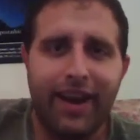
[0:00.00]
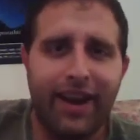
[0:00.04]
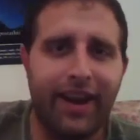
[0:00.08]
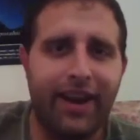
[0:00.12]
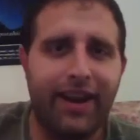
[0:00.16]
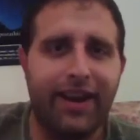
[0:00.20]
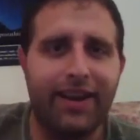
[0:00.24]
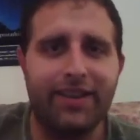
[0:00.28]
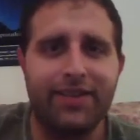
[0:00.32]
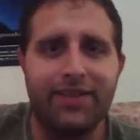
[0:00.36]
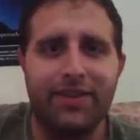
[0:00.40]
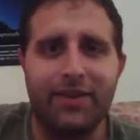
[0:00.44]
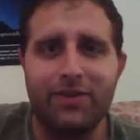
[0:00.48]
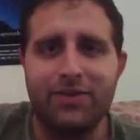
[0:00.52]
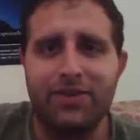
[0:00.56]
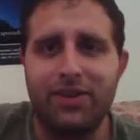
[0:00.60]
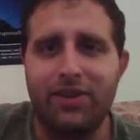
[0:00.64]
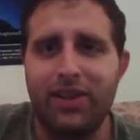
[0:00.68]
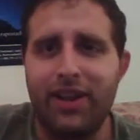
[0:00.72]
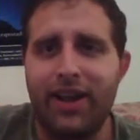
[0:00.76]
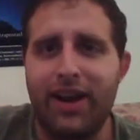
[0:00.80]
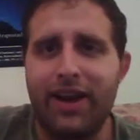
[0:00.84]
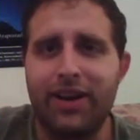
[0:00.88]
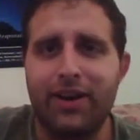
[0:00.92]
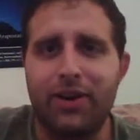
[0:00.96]
And there's a
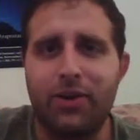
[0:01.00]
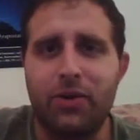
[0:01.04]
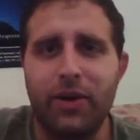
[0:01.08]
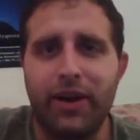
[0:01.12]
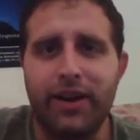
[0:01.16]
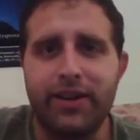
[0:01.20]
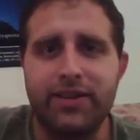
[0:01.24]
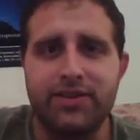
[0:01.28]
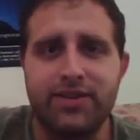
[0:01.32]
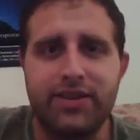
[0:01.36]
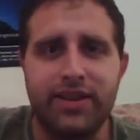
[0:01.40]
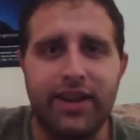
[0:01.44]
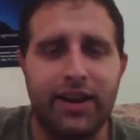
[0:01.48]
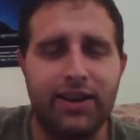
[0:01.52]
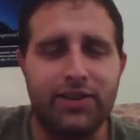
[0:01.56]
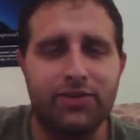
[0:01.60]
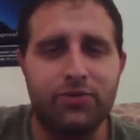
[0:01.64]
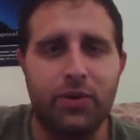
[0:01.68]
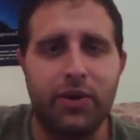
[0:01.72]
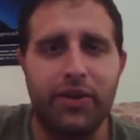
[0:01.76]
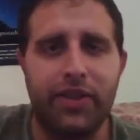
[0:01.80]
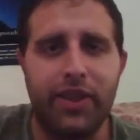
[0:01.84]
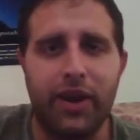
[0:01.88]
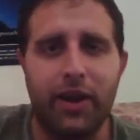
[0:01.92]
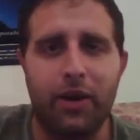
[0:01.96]
lot of great scenes
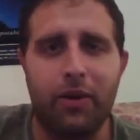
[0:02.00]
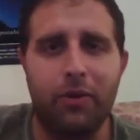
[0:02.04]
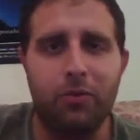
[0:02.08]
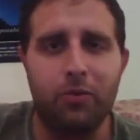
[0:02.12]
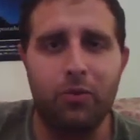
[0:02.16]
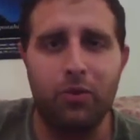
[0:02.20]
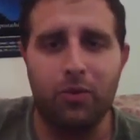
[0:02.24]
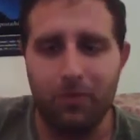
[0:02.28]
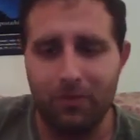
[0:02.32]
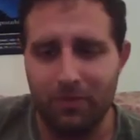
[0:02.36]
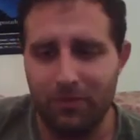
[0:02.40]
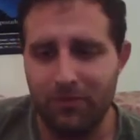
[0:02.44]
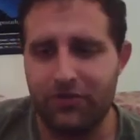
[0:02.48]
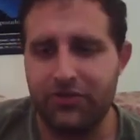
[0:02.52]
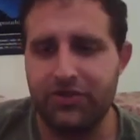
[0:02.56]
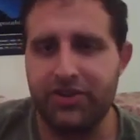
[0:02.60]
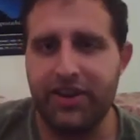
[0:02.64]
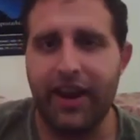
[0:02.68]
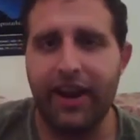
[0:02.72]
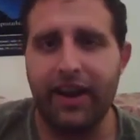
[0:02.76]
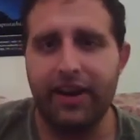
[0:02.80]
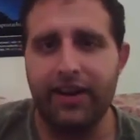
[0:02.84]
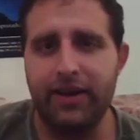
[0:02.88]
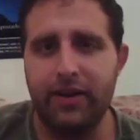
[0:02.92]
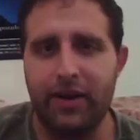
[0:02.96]
where they
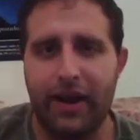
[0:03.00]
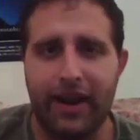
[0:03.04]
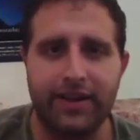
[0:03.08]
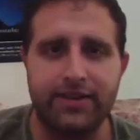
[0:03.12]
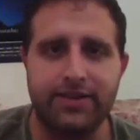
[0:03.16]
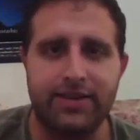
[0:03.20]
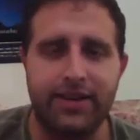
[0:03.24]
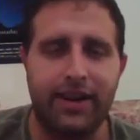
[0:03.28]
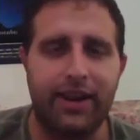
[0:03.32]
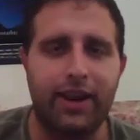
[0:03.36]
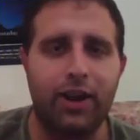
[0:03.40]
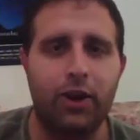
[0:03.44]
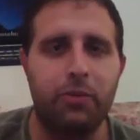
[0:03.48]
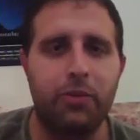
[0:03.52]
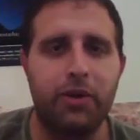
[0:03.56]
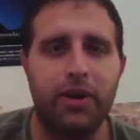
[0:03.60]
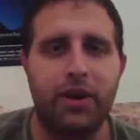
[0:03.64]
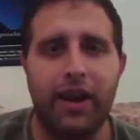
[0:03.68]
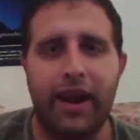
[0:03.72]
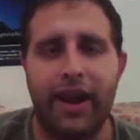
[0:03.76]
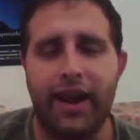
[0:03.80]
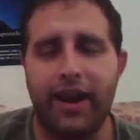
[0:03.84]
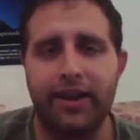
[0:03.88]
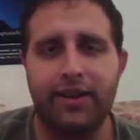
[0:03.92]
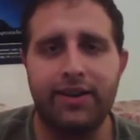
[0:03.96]
stand next to human
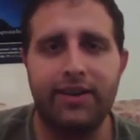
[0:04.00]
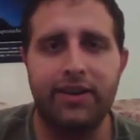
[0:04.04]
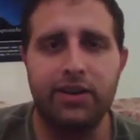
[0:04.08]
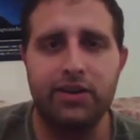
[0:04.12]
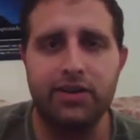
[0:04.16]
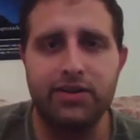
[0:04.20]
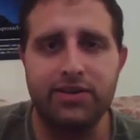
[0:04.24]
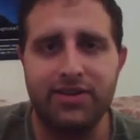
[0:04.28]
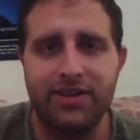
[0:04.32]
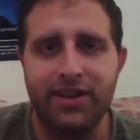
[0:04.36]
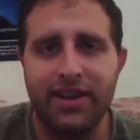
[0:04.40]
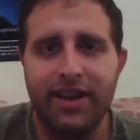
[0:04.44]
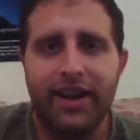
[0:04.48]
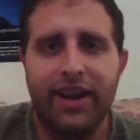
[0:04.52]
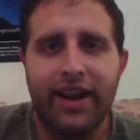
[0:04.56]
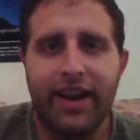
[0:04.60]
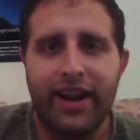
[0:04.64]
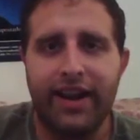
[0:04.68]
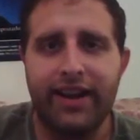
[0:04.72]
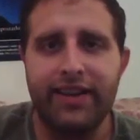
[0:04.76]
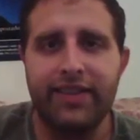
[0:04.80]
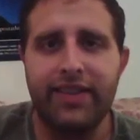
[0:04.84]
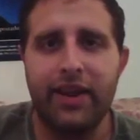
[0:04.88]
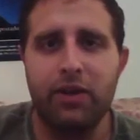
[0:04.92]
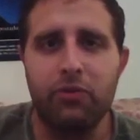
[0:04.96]
actors,
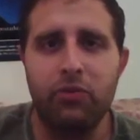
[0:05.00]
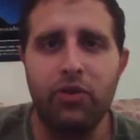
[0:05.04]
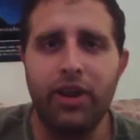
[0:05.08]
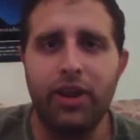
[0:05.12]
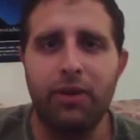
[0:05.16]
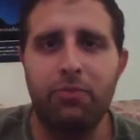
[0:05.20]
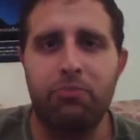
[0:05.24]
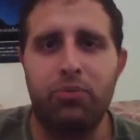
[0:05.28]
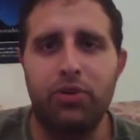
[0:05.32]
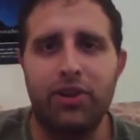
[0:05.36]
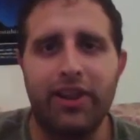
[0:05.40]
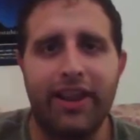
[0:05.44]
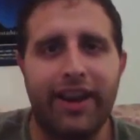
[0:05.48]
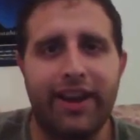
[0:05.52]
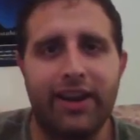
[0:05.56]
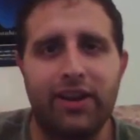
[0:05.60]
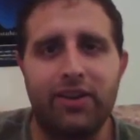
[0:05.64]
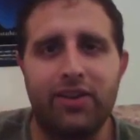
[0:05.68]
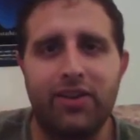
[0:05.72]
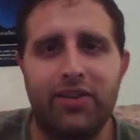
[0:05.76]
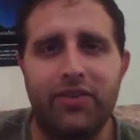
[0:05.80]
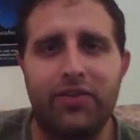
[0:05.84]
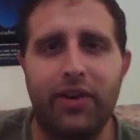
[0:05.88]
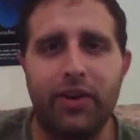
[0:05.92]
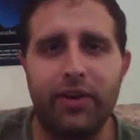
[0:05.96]
and they really
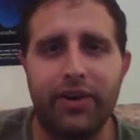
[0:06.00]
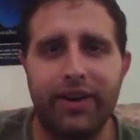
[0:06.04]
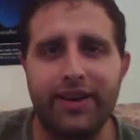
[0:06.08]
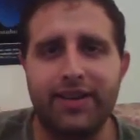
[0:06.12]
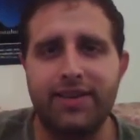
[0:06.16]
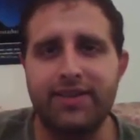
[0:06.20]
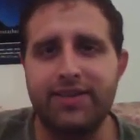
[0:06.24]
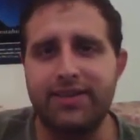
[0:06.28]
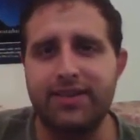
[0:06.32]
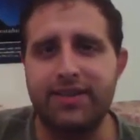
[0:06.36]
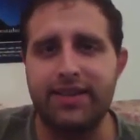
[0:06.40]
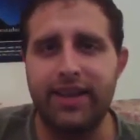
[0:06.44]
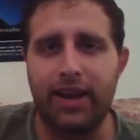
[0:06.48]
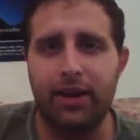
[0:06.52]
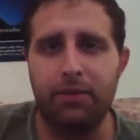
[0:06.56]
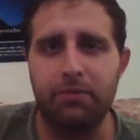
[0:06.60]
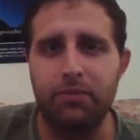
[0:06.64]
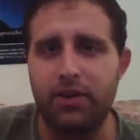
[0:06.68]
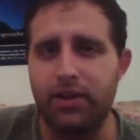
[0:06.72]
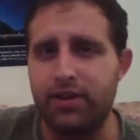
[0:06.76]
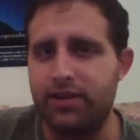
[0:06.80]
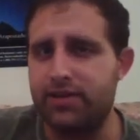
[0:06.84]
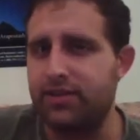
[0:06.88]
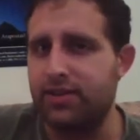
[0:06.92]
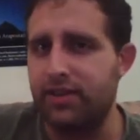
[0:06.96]
blend very
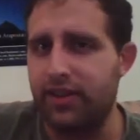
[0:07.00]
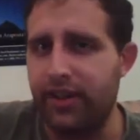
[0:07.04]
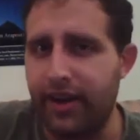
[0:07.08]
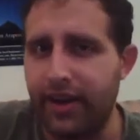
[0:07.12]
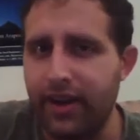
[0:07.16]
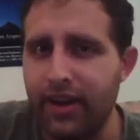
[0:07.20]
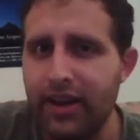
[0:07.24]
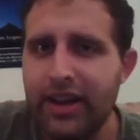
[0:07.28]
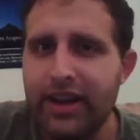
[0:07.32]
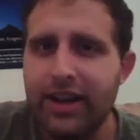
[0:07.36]
seamlessly.